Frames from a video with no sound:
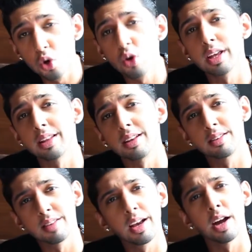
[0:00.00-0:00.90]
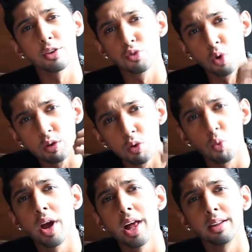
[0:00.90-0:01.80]
that the cigar is rolled
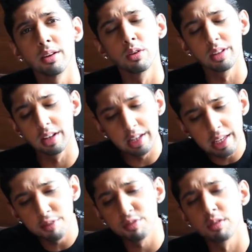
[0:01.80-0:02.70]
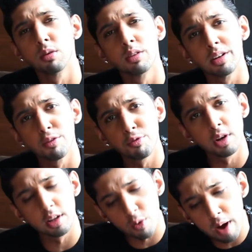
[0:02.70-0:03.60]
well, the leaves,
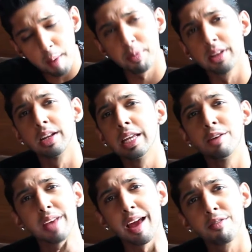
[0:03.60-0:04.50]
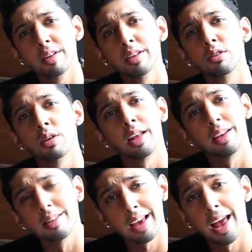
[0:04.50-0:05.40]
the wrapper, the leaves, everything together
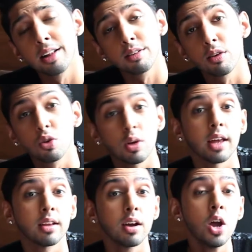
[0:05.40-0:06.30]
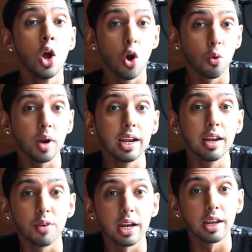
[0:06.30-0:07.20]
is held together
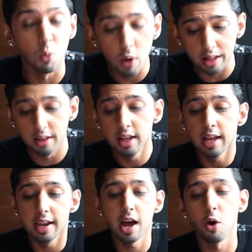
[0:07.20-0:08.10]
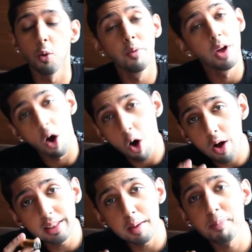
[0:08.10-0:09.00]
really, really well. Now,
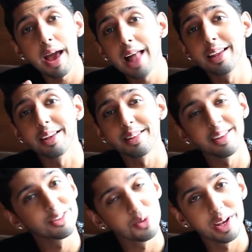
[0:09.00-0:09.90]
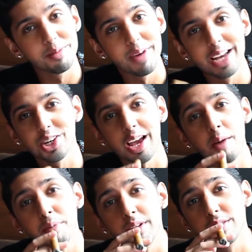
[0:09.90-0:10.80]
on the palate, that's where the magic
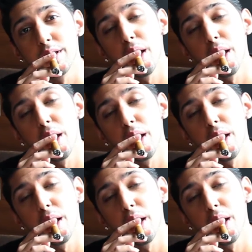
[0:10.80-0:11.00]
happens.